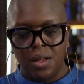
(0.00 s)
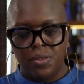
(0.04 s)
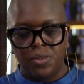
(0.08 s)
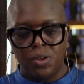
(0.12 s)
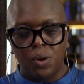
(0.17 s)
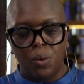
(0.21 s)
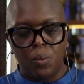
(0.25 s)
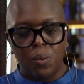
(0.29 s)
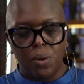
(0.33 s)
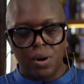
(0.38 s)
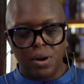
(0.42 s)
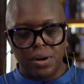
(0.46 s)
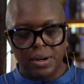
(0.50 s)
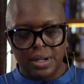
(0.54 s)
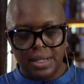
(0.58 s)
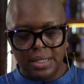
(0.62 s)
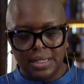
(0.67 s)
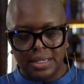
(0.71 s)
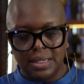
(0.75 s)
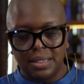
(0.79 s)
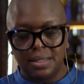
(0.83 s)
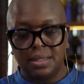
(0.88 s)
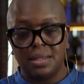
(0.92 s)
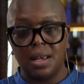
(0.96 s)
The word
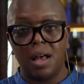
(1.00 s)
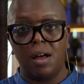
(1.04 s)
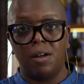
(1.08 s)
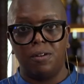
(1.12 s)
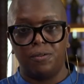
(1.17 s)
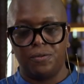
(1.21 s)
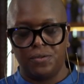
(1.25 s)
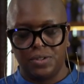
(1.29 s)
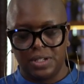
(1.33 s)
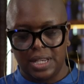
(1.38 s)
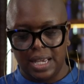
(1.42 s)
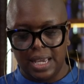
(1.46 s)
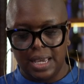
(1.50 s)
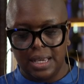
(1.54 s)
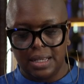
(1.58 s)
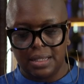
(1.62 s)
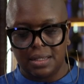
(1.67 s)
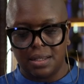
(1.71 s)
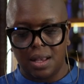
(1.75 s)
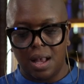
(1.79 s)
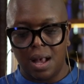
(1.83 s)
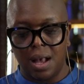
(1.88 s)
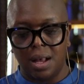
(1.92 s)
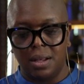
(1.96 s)
itself
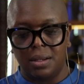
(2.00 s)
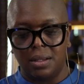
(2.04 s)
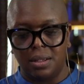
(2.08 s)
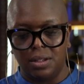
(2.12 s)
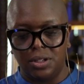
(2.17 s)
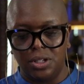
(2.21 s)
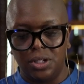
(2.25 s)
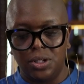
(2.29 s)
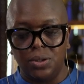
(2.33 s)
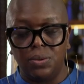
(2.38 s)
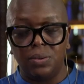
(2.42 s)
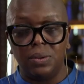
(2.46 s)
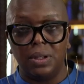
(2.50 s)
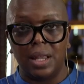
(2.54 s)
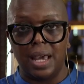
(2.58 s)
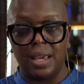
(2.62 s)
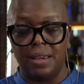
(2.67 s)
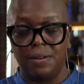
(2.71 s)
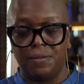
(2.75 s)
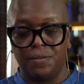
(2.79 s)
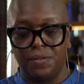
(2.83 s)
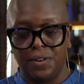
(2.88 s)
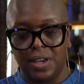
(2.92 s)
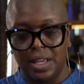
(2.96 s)
takes on new
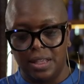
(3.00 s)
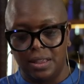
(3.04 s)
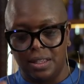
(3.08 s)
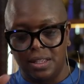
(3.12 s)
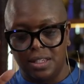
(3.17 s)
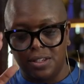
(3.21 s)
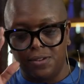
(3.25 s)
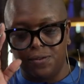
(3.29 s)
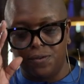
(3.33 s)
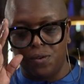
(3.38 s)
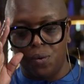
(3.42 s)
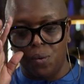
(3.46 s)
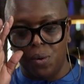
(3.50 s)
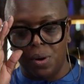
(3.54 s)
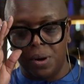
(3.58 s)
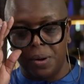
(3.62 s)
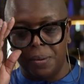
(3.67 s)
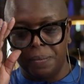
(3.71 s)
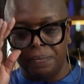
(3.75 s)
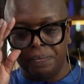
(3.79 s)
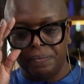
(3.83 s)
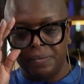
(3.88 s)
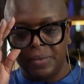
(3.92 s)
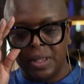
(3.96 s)
life in this
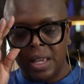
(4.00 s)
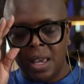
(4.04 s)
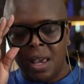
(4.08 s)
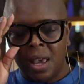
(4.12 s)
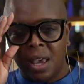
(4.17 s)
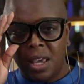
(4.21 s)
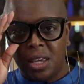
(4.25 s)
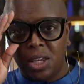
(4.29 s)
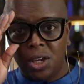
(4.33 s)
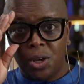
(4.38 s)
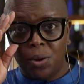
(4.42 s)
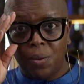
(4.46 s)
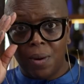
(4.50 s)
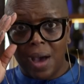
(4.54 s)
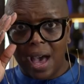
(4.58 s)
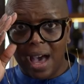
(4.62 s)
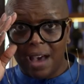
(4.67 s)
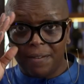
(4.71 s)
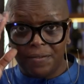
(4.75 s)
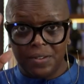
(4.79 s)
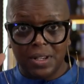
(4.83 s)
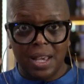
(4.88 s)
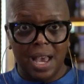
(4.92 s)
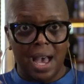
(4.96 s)
form. You
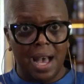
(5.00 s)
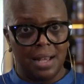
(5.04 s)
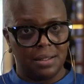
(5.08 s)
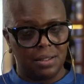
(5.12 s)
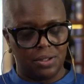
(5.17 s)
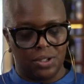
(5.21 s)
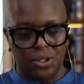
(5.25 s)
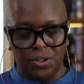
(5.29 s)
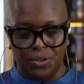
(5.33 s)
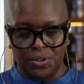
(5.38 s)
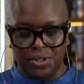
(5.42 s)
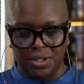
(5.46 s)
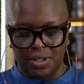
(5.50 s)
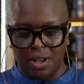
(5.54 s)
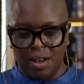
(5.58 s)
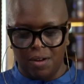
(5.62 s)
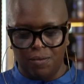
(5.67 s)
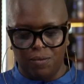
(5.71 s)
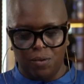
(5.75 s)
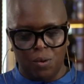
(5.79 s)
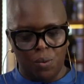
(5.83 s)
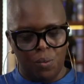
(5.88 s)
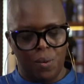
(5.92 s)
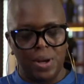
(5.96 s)
have to ask
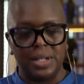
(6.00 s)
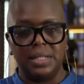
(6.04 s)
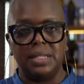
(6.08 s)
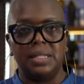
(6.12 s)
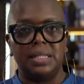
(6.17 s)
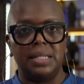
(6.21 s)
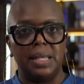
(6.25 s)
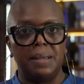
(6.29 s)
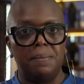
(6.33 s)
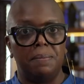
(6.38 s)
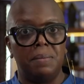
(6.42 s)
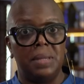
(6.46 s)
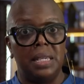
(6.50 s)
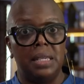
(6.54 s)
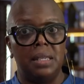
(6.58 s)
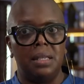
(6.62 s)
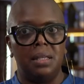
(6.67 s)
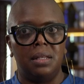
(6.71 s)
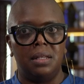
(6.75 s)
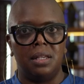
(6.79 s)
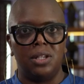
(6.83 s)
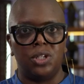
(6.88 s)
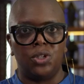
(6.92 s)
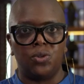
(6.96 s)
yourself, well, what does it
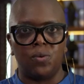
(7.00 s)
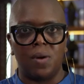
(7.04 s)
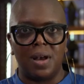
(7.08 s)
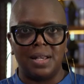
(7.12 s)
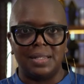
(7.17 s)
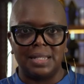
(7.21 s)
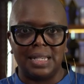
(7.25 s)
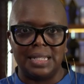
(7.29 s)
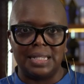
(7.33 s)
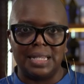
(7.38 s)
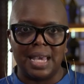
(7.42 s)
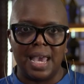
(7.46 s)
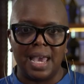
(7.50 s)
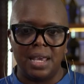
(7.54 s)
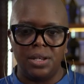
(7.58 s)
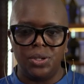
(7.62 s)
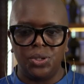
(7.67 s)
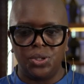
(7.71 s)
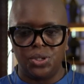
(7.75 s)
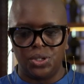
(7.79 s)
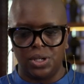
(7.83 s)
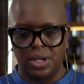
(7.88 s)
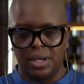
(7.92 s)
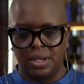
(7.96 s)
mean? It draws
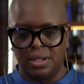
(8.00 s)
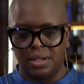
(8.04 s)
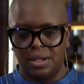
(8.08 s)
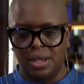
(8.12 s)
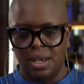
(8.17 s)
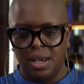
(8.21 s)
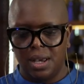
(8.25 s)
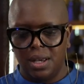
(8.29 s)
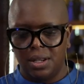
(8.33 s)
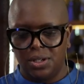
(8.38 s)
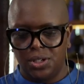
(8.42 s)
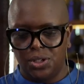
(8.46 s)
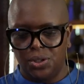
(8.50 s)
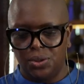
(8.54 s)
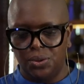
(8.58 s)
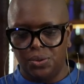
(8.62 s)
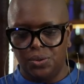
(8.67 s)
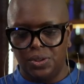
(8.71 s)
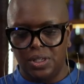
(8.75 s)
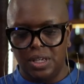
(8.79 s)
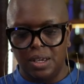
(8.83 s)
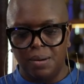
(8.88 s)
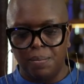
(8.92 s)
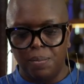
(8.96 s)
attention
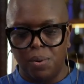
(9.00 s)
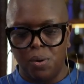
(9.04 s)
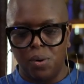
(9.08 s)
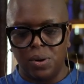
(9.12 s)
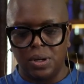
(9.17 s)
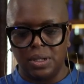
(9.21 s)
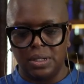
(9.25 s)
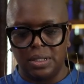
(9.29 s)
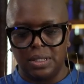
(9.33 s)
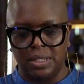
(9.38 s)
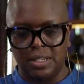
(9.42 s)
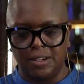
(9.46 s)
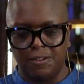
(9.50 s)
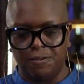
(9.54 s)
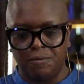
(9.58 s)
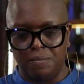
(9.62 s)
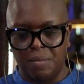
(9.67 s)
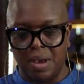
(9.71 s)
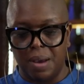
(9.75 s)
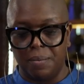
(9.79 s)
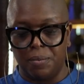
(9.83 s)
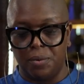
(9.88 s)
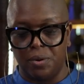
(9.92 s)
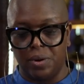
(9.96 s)
to the importance of
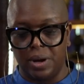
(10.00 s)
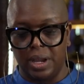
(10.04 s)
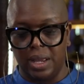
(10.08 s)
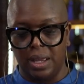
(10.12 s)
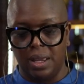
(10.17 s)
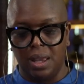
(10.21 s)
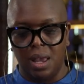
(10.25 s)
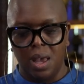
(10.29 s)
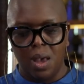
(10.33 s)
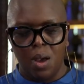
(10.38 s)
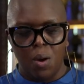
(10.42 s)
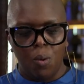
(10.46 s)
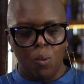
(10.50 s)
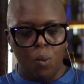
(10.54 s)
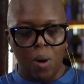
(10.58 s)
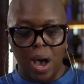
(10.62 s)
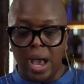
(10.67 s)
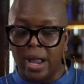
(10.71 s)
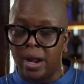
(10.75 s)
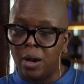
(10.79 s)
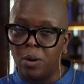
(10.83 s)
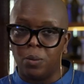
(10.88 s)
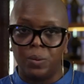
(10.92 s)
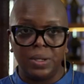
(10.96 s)
memory.
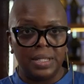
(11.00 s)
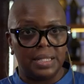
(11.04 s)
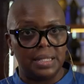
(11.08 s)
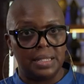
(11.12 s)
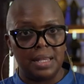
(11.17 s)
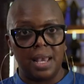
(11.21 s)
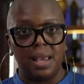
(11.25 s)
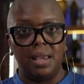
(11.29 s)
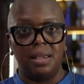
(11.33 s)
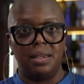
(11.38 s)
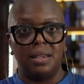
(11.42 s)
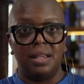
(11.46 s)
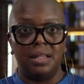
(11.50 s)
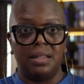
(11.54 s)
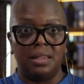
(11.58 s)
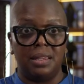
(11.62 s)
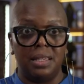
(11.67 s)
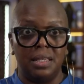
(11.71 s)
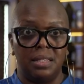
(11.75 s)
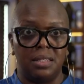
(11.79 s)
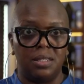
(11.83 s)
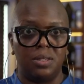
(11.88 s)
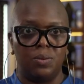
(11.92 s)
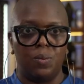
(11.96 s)
Why are we saying it
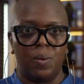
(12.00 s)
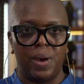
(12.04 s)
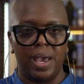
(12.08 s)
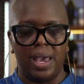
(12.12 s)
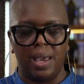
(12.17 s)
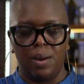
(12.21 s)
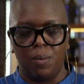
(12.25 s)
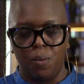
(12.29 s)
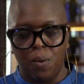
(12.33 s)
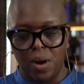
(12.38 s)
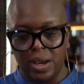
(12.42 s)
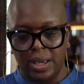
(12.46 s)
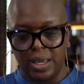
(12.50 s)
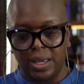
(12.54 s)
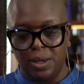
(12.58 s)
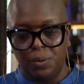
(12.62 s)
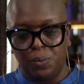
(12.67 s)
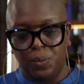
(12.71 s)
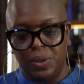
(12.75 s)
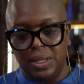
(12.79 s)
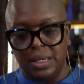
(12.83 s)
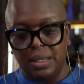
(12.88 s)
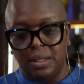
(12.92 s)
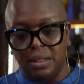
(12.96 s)
this way? What
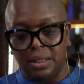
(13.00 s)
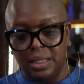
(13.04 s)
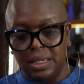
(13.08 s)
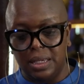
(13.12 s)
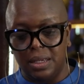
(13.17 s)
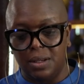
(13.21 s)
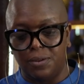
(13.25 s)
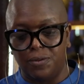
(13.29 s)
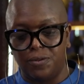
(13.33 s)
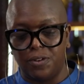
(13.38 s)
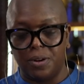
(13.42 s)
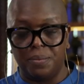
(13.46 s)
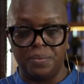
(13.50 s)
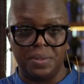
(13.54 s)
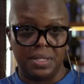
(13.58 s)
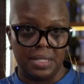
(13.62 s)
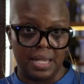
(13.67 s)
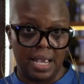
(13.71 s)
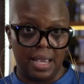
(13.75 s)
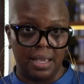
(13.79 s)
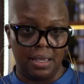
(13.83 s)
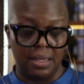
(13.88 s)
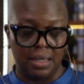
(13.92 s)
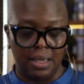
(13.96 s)
can we glean from
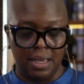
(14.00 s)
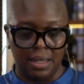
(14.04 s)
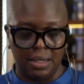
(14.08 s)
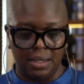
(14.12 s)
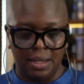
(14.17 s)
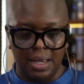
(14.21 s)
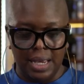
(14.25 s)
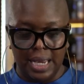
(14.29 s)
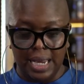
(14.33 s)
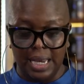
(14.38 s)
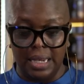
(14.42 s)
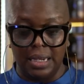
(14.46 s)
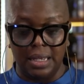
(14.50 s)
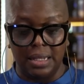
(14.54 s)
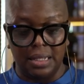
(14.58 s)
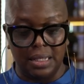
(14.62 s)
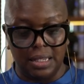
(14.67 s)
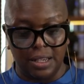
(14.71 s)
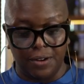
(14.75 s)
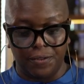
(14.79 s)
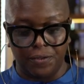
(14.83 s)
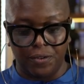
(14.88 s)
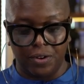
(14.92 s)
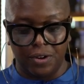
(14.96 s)
saying it in a
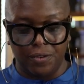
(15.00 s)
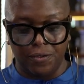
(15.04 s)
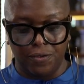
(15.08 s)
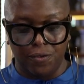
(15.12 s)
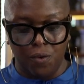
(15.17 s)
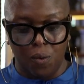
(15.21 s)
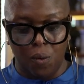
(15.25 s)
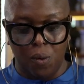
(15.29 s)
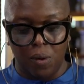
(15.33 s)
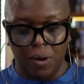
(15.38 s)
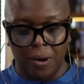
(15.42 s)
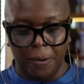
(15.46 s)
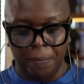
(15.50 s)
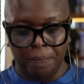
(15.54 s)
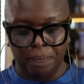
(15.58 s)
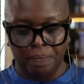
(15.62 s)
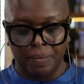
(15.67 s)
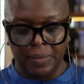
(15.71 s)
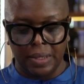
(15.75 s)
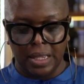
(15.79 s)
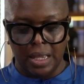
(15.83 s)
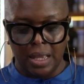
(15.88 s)
different form?